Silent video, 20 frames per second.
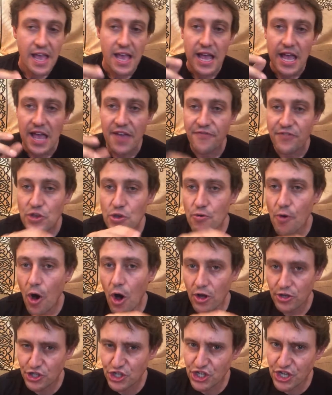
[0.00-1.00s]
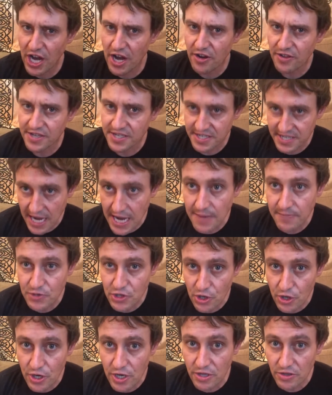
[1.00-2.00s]
if you all share the same
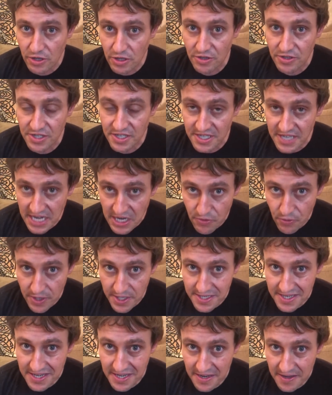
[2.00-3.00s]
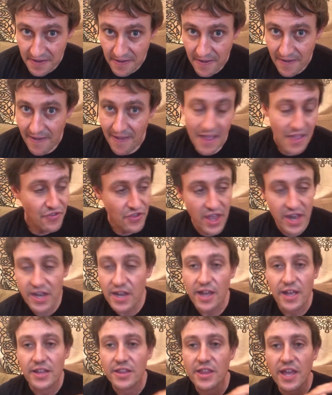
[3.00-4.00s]
dirty little secret, then,
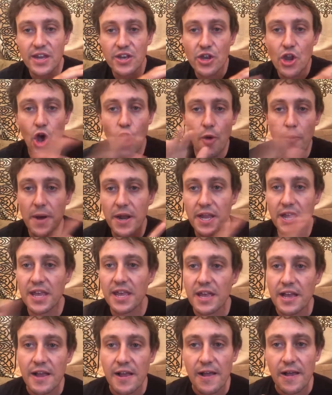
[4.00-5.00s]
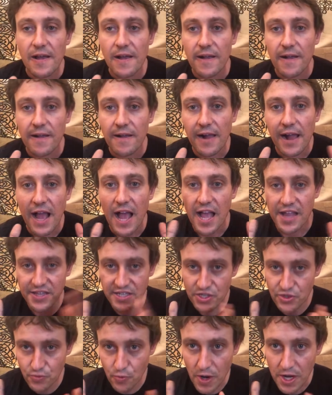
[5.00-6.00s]
then nobody, and this
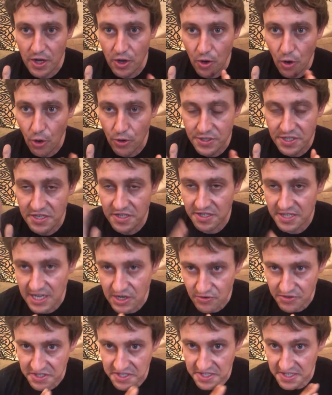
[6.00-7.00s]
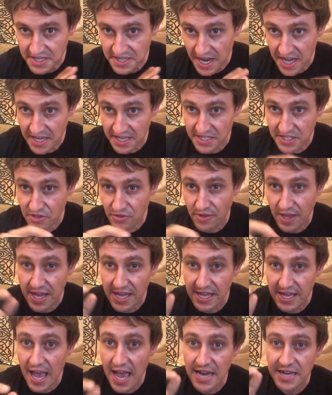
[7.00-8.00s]
is what cults and secret societies do, they
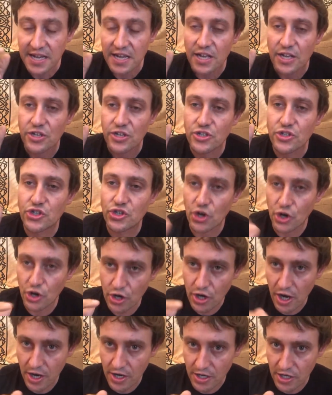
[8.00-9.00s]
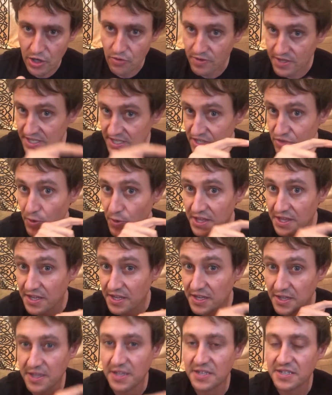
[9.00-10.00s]
get dirt on you. This is what the,
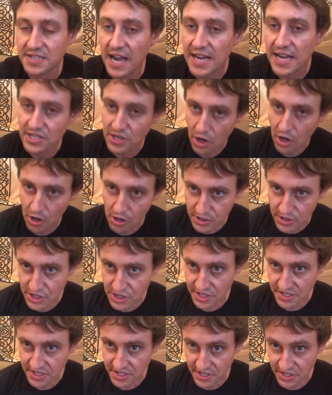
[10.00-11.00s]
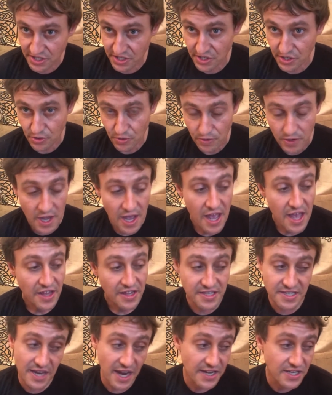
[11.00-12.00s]
the Scientologists do. The
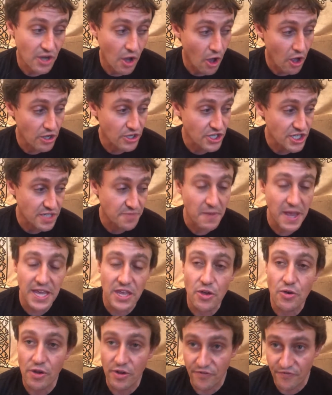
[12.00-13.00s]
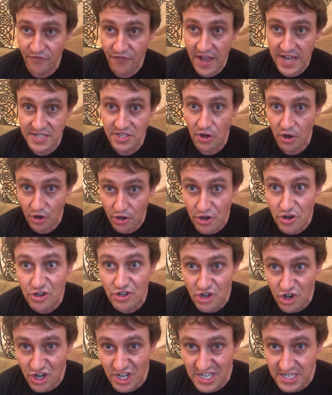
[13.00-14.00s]
Scientologists make you confess all your
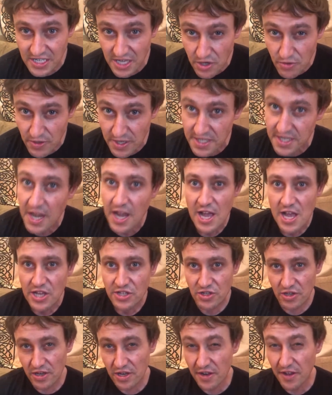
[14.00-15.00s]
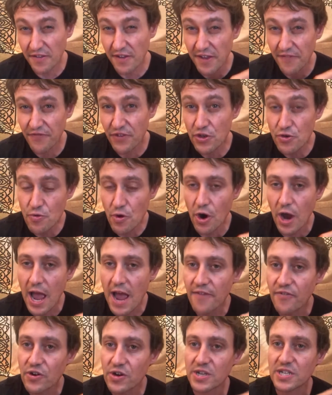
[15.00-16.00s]
dirty secrets so that if you are
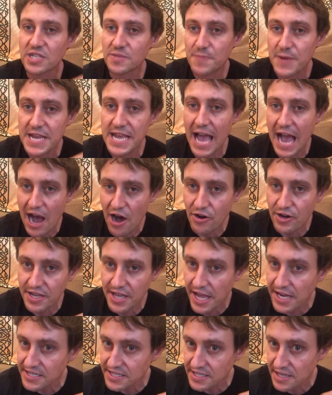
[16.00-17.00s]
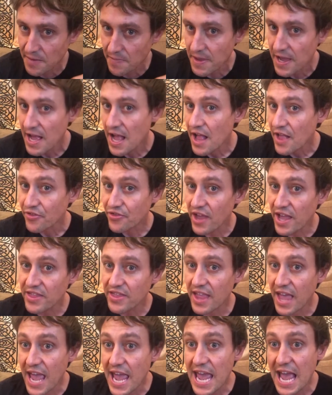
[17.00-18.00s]
ever to speak out against them, then
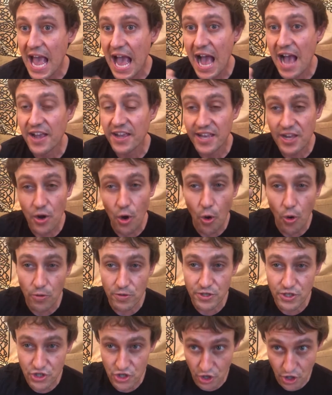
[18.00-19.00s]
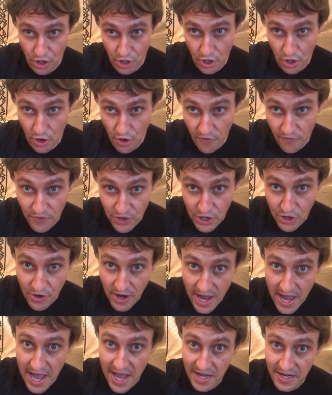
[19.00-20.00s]
they ha can hold dirt over your
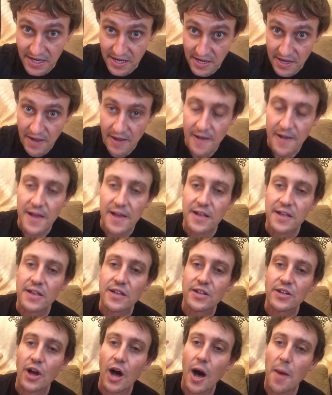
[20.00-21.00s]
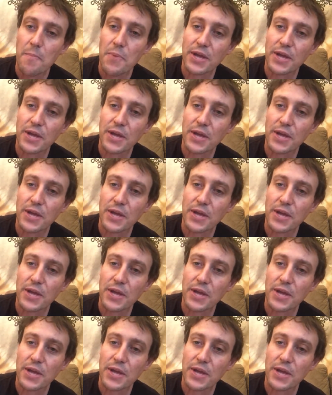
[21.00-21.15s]
head up